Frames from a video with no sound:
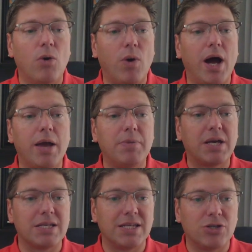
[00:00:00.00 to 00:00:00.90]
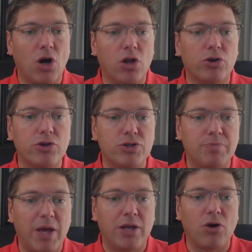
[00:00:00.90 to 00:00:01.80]
Why? Because a dollar you
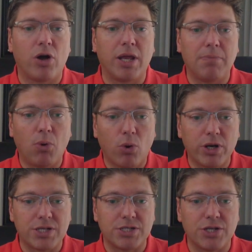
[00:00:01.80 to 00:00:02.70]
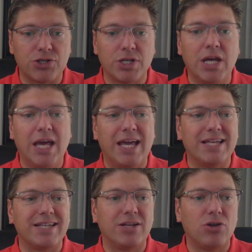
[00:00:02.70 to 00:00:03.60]
spend on a poor decision
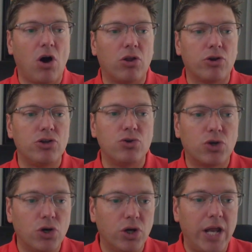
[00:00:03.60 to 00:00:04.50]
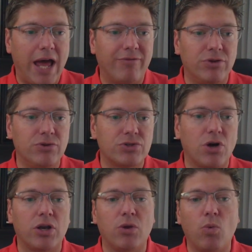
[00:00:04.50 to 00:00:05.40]
is a dollar you could have used
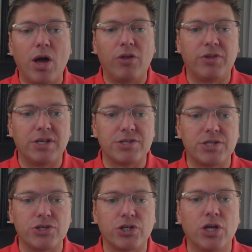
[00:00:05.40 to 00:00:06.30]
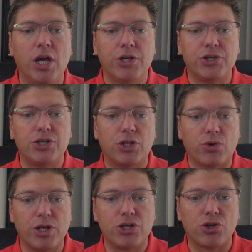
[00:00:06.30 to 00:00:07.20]
on a wealthy decision to
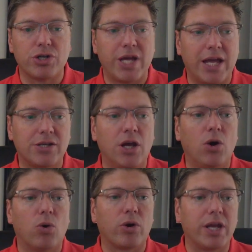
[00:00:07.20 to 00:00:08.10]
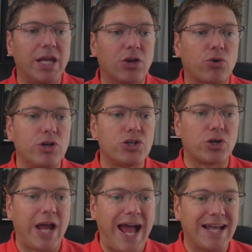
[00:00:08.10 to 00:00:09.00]
decrease your debt or increase your
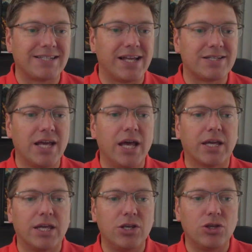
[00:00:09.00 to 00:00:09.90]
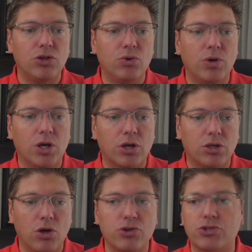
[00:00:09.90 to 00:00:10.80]
assets, getting you
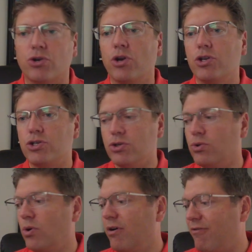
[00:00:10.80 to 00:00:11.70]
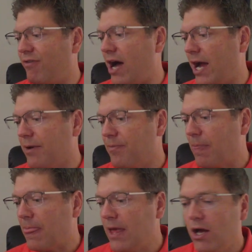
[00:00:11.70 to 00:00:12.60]
closer to phi.
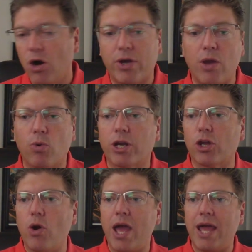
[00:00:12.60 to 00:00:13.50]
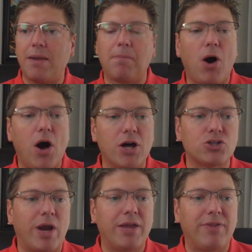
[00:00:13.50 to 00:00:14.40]
Okay, we're going to go ahead and pause
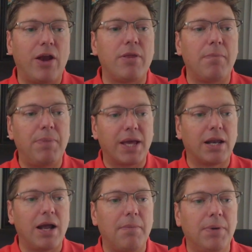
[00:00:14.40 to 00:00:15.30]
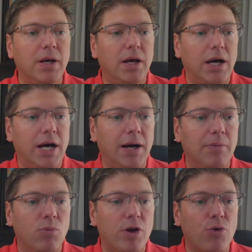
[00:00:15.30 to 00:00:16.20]
right there and then pick it up
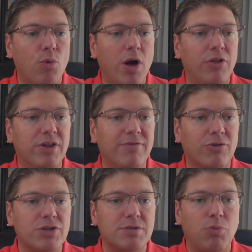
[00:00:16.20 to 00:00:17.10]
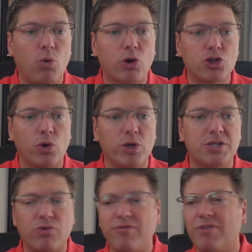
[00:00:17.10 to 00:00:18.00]
with wealthy versus poor
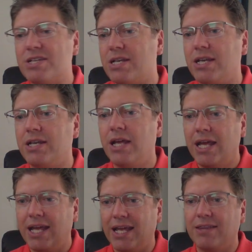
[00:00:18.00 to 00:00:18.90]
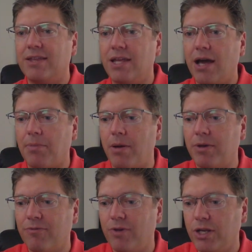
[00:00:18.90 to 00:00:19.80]
choices revisited in the
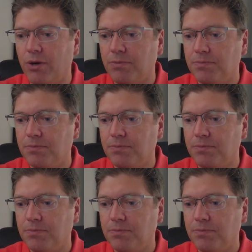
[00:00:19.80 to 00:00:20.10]
upcoming video.